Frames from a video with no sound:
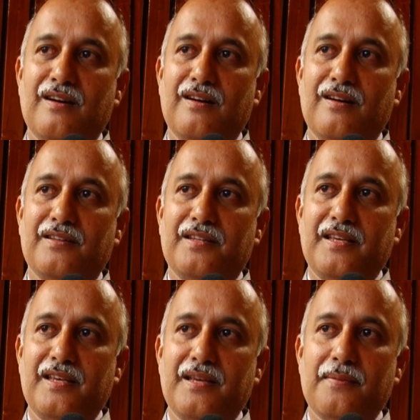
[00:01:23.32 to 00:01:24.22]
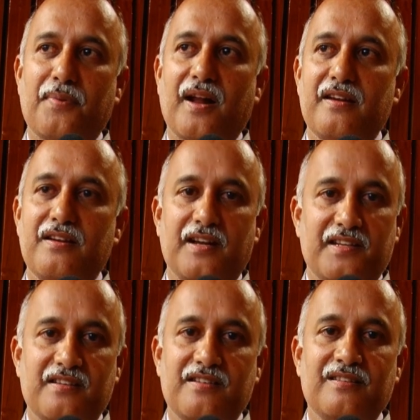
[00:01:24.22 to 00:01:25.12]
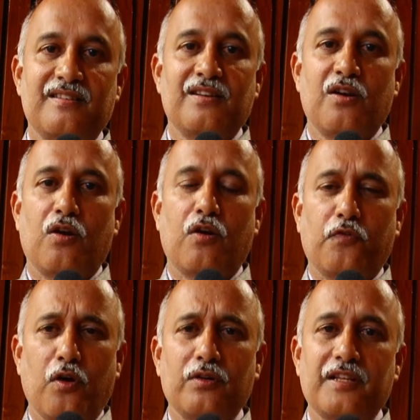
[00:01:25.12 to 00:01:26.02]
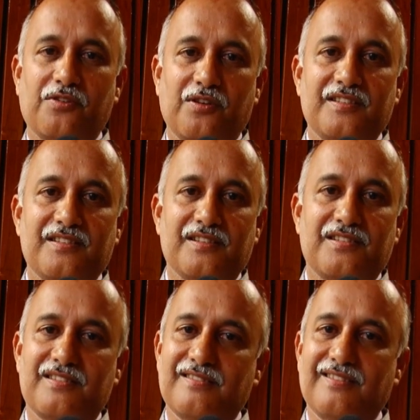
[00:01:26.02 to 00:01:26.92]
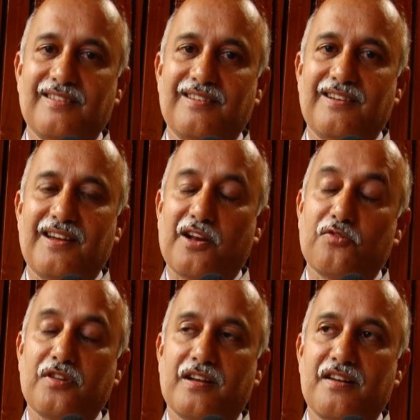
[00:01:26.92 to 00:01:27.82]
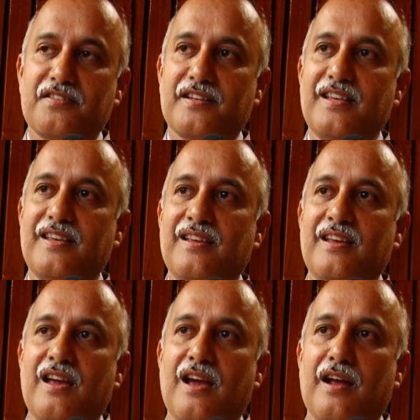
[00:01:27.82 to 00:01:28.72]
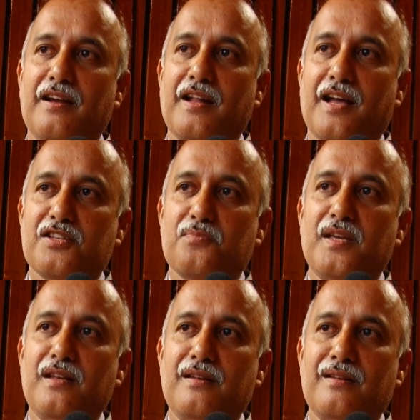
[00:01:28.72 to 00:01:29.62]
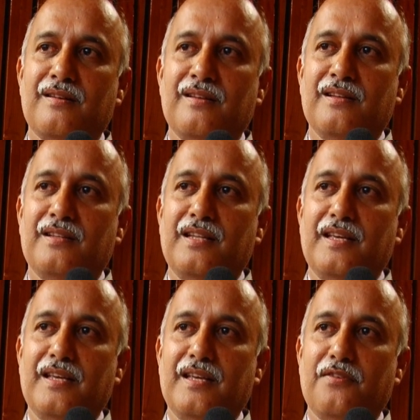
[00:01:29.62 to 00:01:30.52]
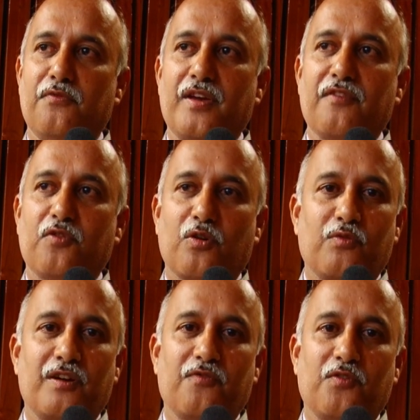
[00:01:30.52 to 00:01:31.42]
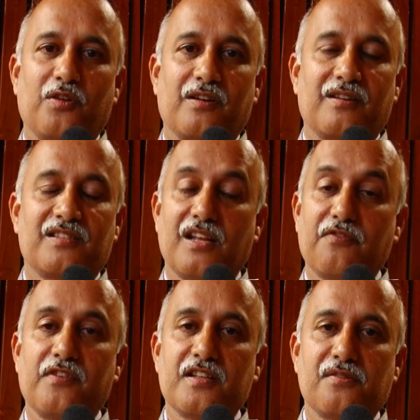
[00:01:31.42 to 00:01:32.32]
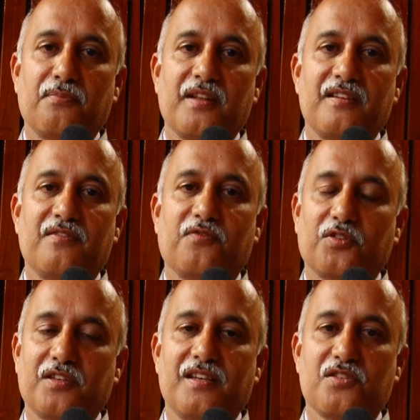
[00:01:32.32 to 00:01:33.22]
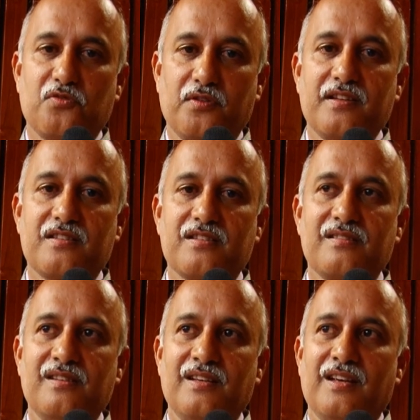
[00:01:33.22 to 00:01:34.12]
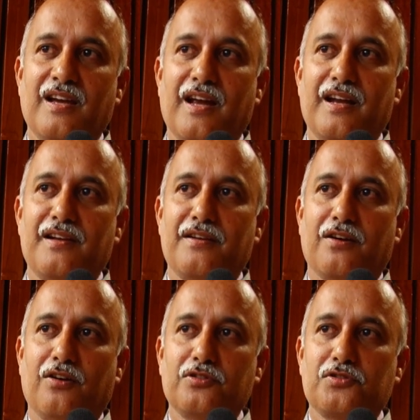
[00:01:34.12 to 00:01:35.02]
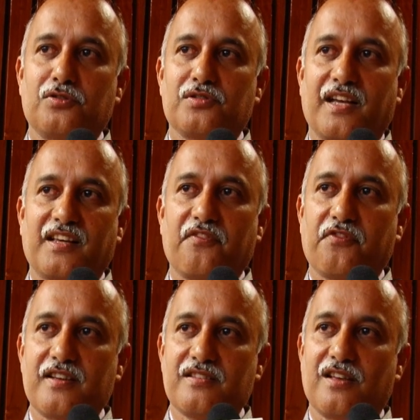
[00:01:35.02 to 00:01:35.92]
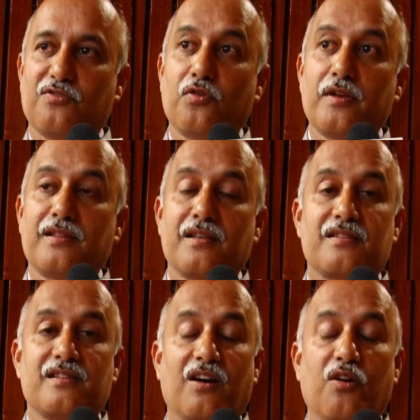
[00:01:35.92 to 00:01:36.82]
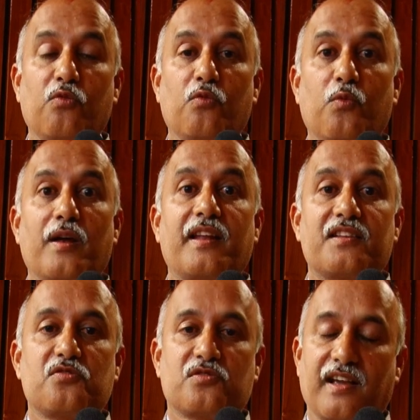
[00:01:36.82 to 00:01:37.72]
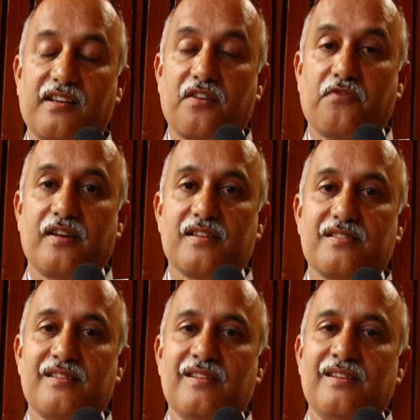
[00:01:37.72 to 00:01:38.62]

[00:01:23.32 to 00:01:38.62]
uh, the pride at, of all the colleges uh, around the country, and has been the way forward for self-discipline for the students, and uh, also sacrificing, knowing this, how one has to sacrifice